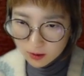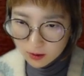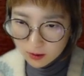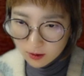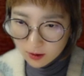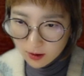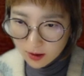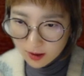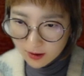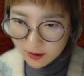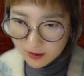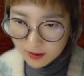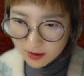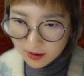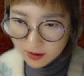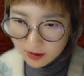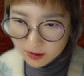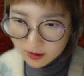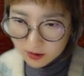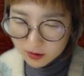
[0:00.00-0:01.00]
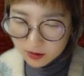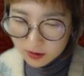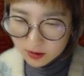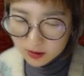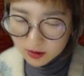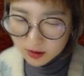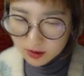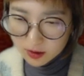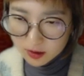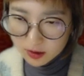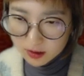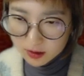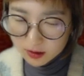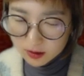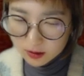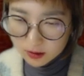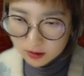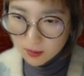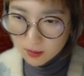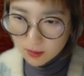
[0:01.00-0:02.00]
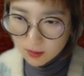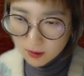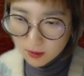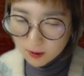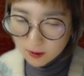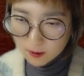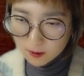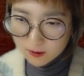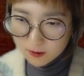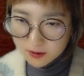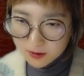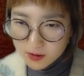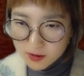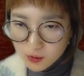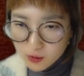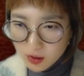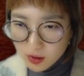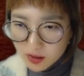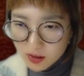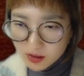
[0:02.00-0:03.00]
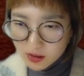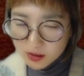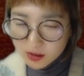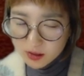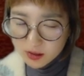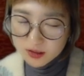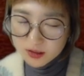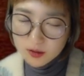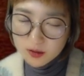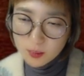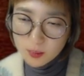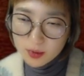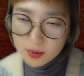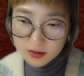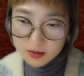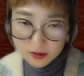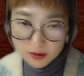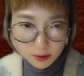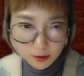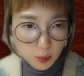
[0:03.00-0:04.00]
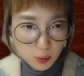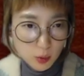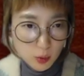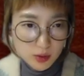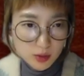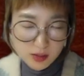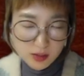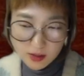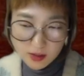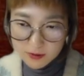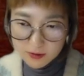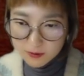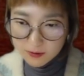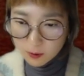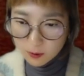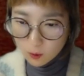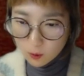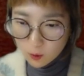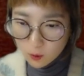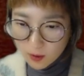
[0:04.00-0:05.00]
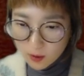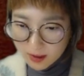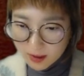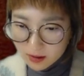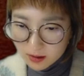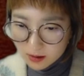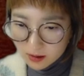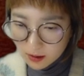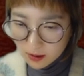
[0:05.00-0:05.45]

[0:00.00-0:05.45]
I think this situation is a bit disappointing for white.